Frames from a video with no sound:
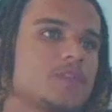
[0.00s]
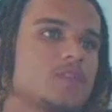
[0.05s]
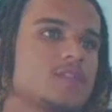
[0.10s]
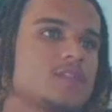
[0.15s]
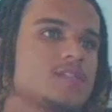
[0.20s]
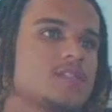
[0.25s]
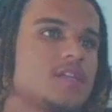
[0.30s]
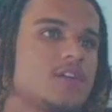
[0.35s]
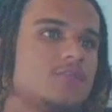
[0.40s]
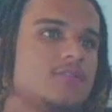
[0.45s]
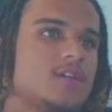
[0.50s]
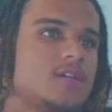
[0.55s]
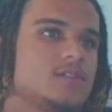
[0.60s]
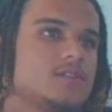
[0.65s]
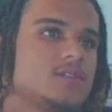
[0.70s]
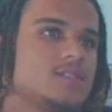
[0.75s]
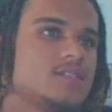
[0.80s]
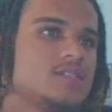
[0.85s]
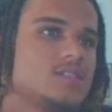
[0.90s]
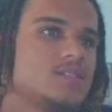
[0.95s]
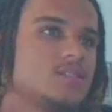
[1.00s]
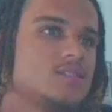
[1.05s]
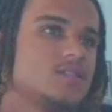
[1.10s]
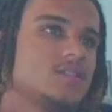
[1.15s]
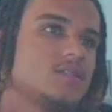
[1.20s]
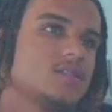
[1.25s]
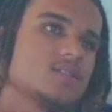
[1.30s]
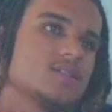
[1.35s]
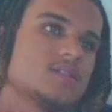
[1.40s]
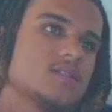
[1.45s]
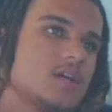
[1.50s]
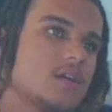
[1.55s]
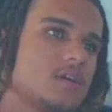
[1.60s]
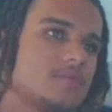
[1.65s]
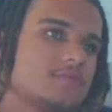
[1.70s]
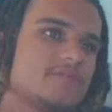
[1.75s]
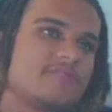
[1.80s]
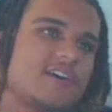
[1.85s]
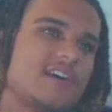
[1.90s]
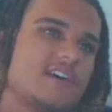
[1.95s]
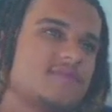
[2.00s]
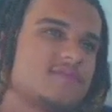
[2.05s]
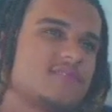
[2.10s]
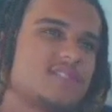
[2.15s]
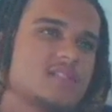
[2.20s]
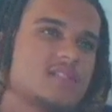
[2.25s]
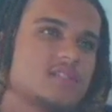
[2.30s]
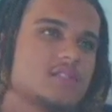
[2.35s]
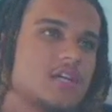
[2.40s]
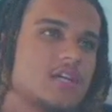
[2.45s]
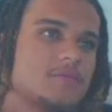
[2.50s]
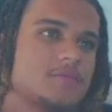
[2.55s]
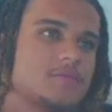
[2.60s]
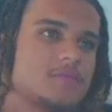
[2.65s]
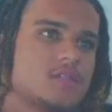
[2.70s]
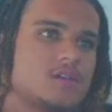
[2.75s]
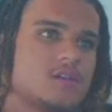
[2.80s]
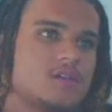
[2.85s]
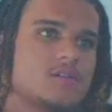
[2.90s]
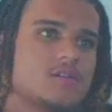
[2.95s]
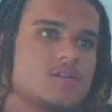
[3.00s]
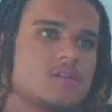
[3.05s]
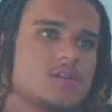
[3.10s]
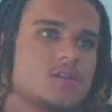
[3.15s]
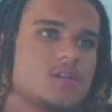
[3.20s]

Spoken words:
I'd say around five, six times now.